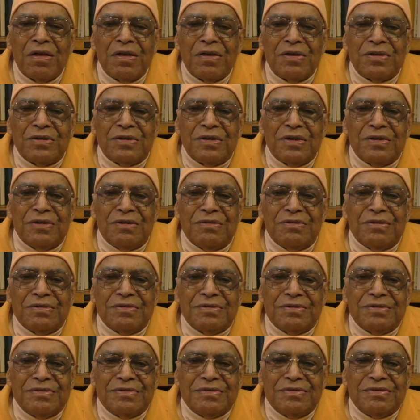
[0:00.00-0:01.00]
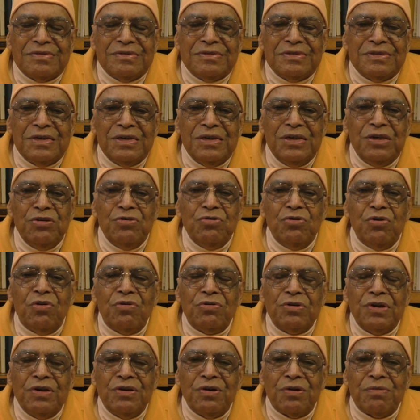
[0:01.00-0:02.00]
So you
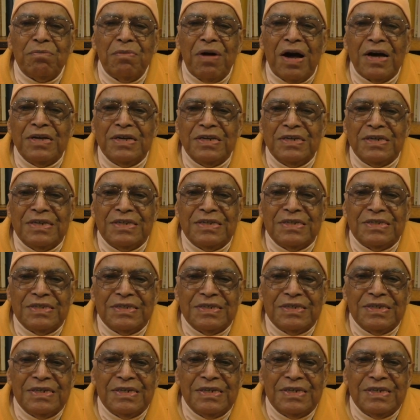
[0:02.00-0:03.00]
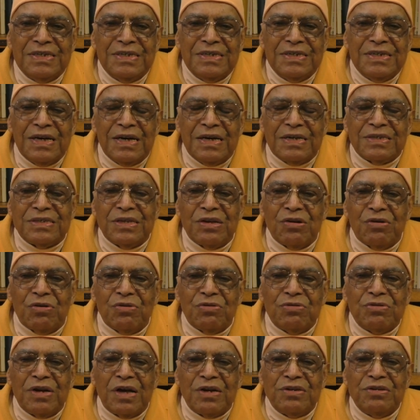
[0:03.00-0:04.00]
own your mind. As the
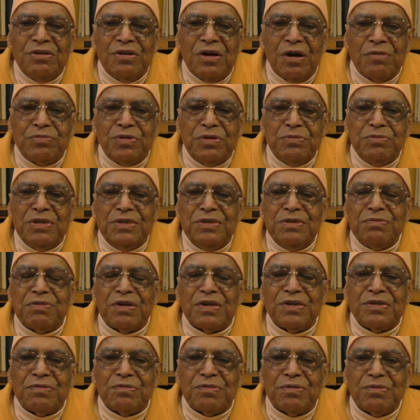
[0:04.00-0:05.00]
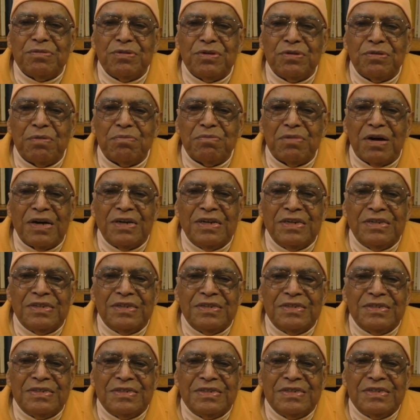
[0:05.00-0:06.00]
owner, you have to be different from your mind.
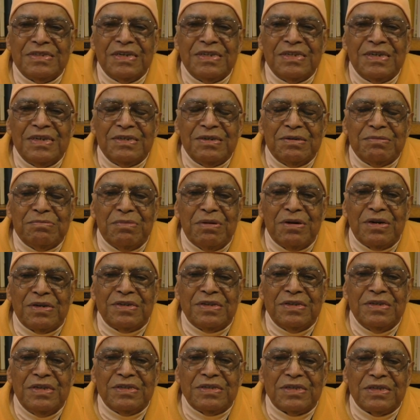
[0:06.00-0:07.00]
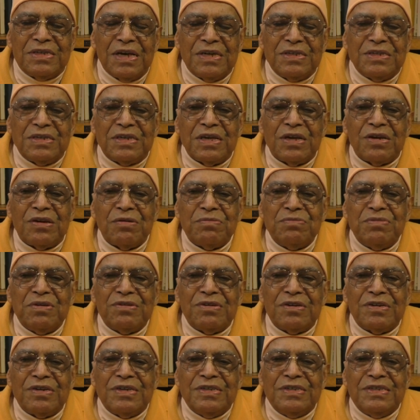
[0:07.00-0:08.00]
But the center of
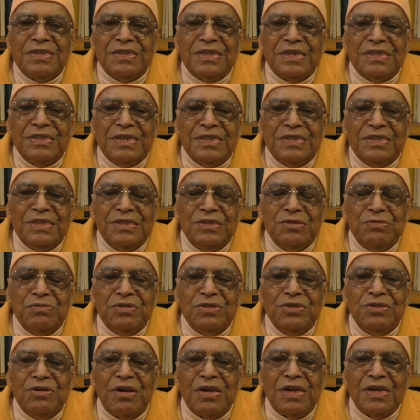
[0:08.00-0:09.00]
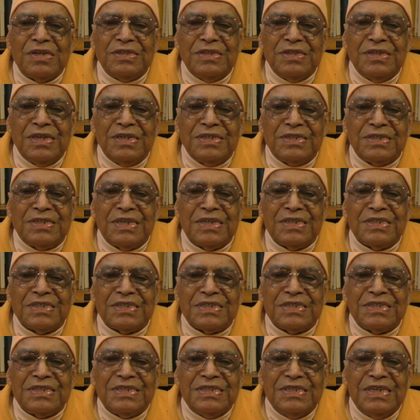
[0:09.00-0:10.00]
your individual
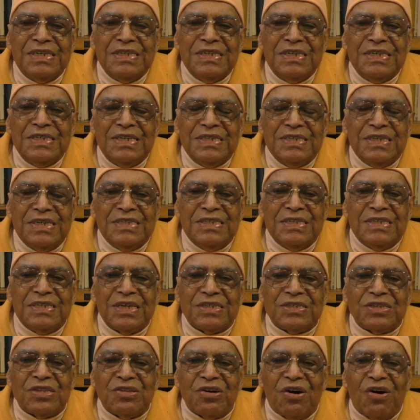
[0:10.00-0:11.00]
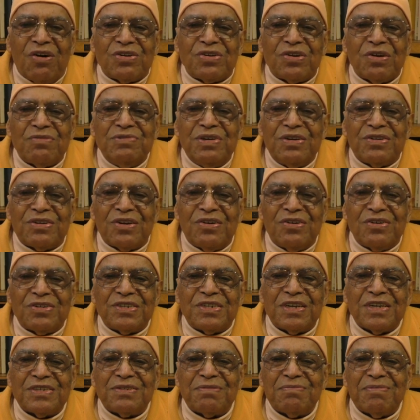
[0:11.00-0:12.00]
existence is a thought of your
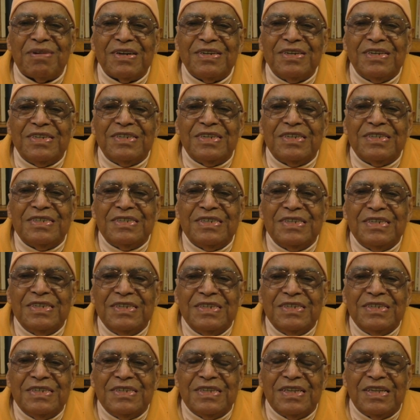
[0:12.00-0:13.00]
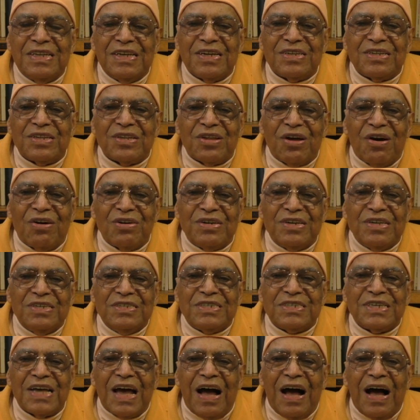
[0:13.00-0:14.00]
conscious mind. That thought
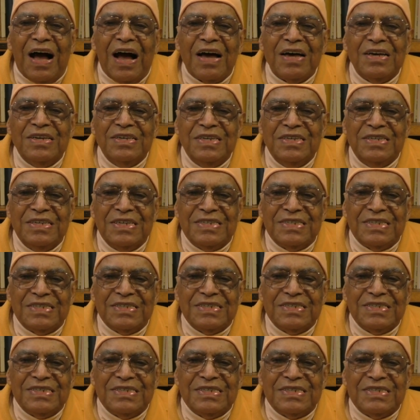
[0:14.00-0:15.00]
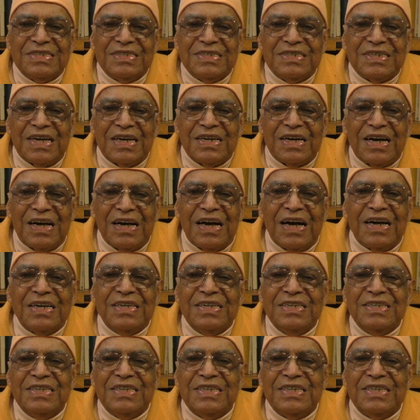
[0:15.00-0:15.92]
is I. I.